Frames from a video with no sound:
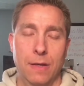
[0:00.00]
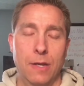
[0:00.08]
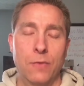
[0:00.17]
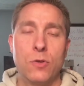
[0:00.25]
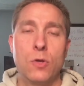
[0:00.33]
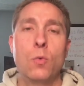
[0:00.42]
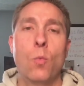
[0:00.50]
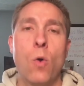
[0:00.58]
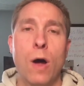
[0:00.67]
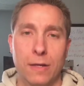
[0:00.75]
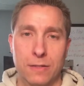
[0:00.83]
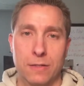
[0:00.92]
If you
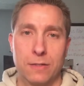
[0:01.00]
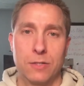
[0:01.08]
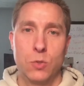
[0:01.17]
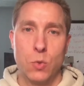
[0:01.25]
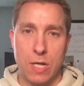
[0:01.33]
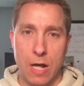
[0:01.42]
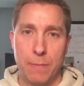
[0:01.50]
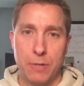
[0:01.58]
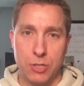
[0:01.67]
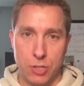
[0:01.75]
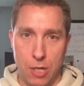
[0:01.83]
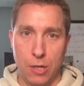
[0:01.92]
want to
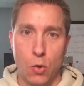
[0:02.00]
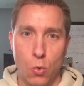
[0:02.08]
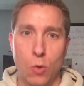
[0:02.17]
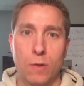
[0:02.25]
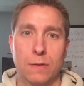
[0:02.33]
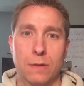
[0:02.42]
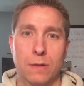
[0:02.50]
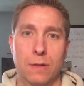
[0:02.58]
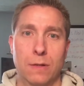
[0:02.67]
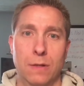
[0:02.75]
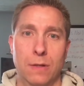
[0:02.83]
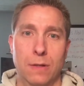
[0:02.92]
accomplish a goal,
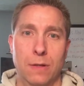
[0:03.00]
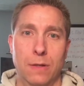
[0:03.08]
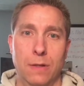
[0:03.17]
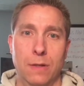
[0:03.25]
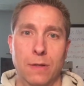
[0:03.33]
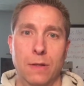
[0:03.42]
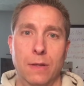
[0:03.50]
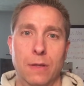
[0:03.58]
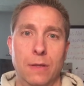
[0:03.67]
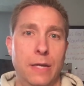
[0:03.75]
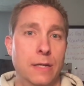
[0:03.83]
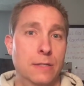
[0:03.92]

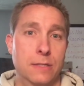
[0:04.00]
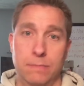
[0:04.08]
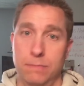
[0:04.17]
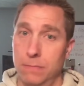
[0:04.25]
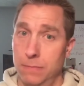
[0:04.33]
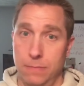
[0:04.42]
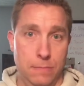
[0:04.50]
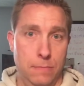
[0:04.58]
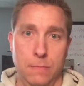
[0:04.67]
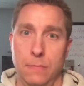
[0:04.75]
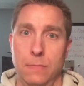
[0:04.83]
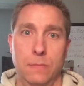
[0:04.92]
then it's
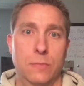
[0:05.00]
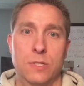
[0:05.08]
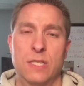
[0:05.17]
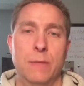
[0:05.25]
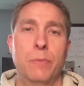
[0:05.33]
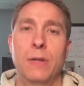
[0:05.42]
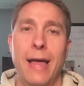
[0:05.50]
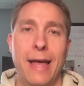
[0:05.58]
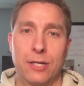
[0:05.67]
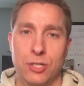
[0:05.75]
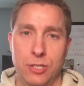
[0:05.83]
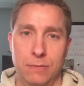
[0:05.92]
simple
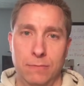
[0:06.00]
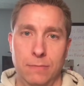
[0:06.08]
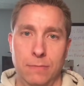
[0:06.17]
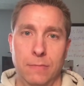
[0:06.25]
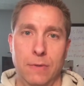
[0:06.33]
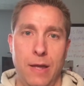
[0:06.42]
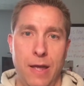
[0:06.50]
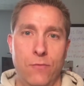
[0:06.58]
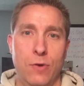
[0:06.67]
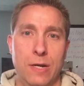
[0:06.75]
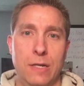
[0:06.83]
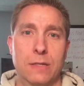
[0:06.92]
action
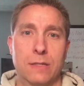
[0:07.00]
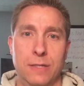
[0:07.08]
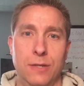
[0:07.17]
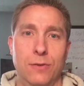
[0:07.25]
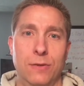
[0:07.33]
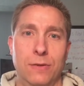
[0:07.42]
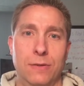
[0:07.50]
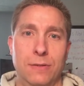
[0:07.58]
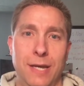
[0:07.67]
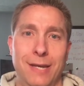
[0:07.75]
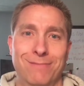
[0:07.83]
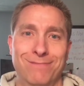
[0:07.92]
every single
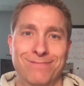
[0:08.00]
day.